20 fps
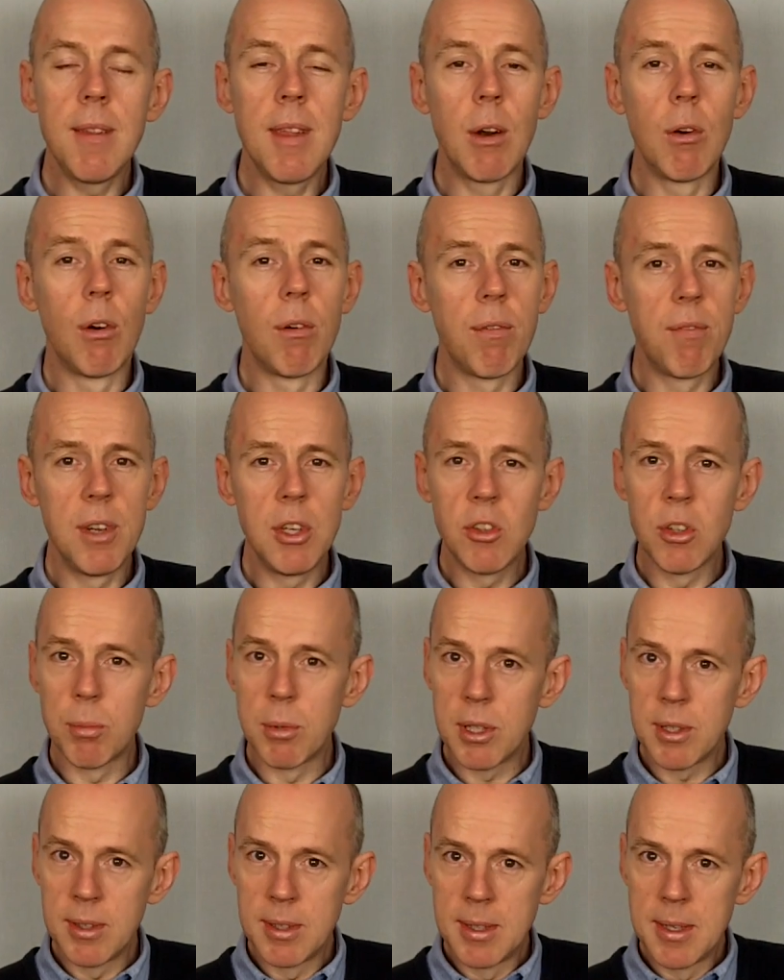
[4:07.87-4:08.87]
They're all
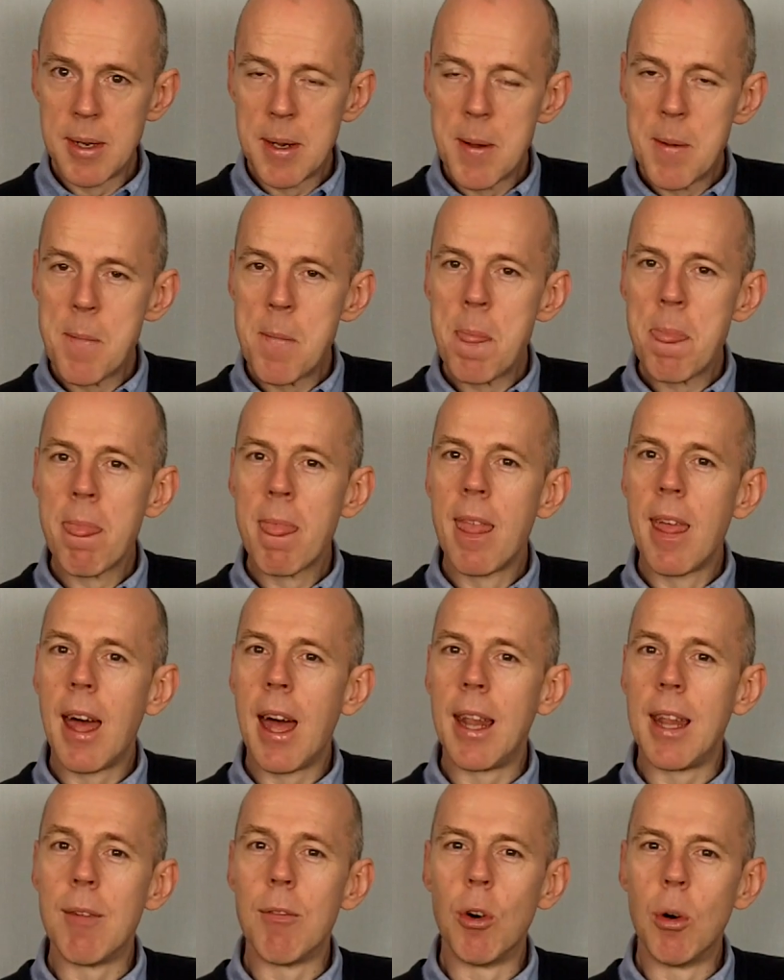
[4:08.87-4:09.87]
feasible
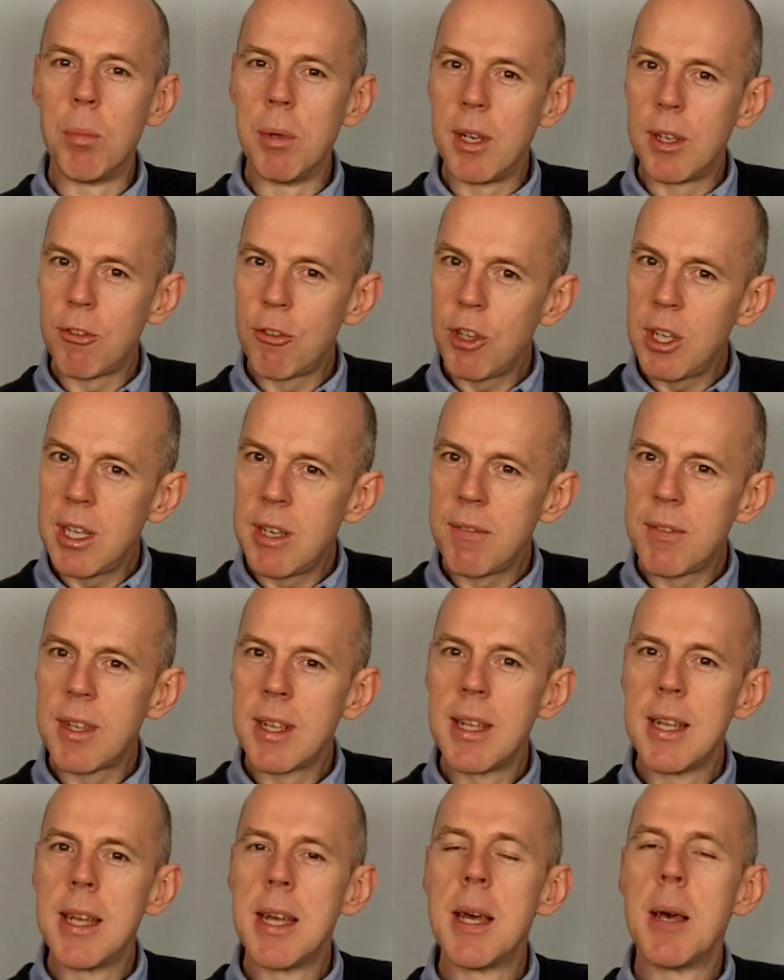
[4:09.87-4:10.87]
and they've all been
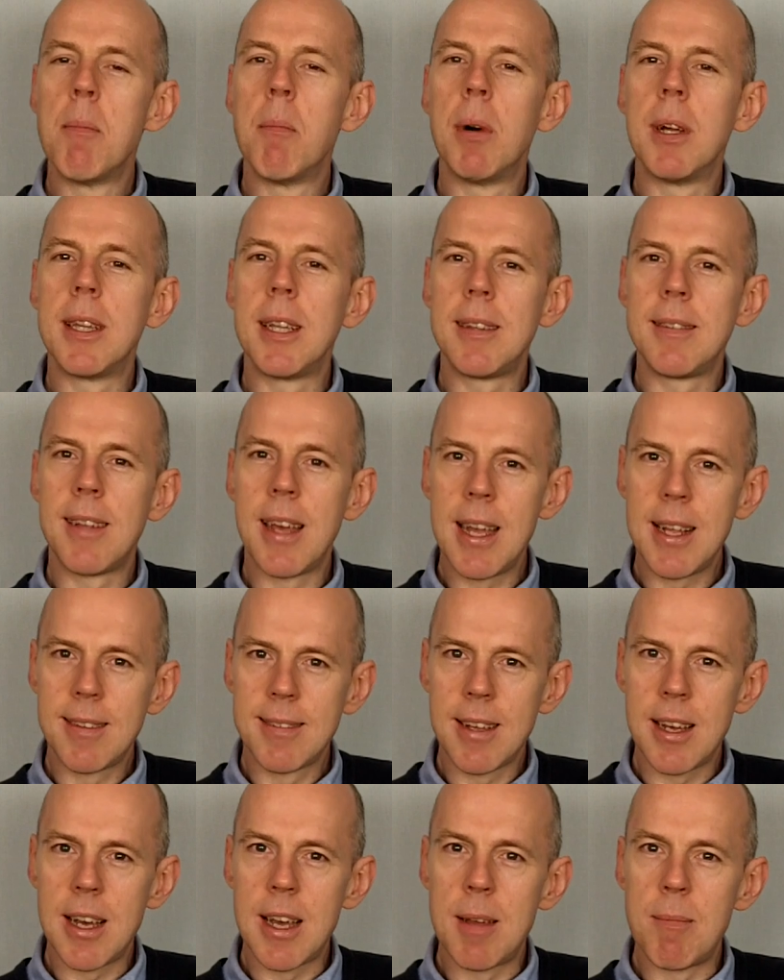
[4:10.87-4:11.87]
achieved, but they
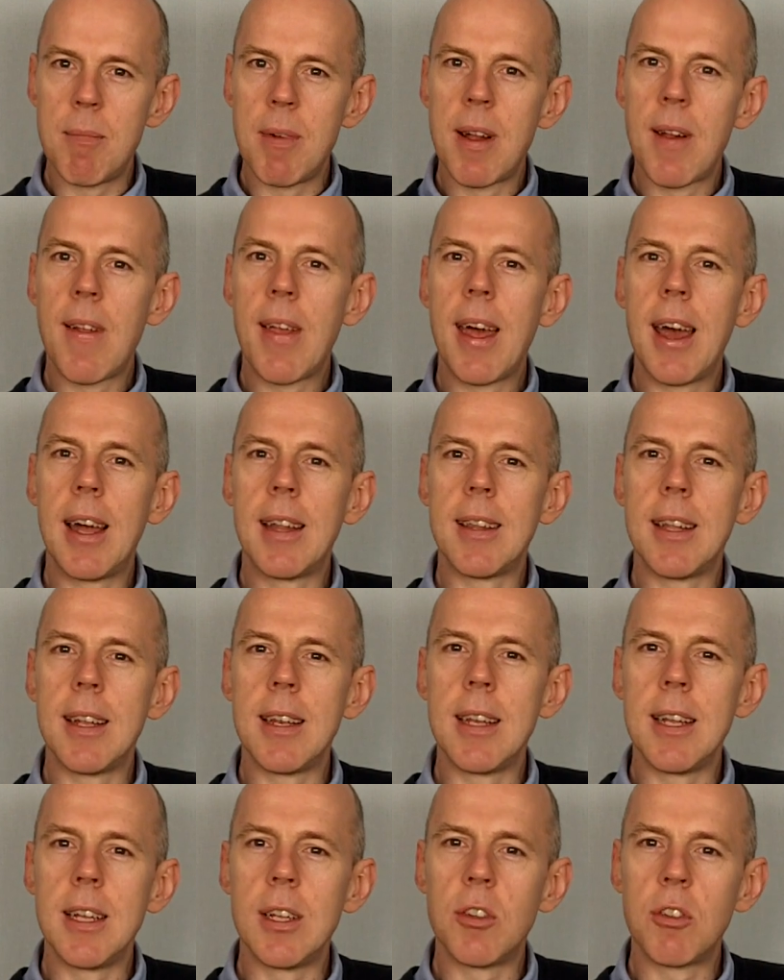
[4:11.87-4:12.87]
take time and
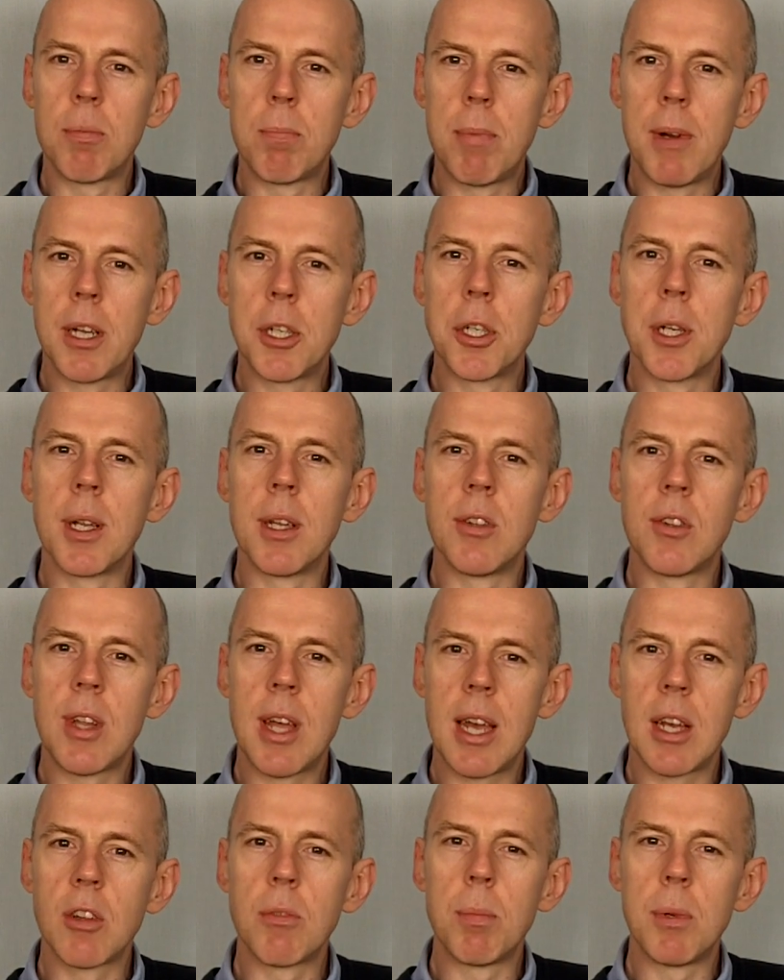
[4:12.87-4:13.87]
they need
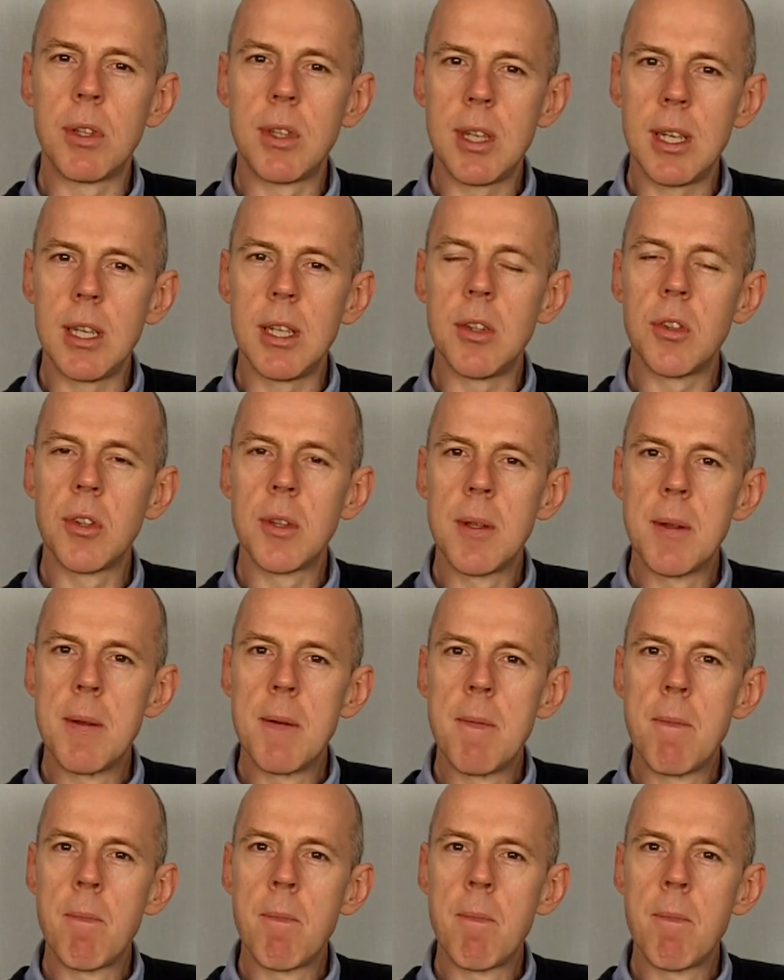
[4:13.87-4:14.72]
specialist expertise.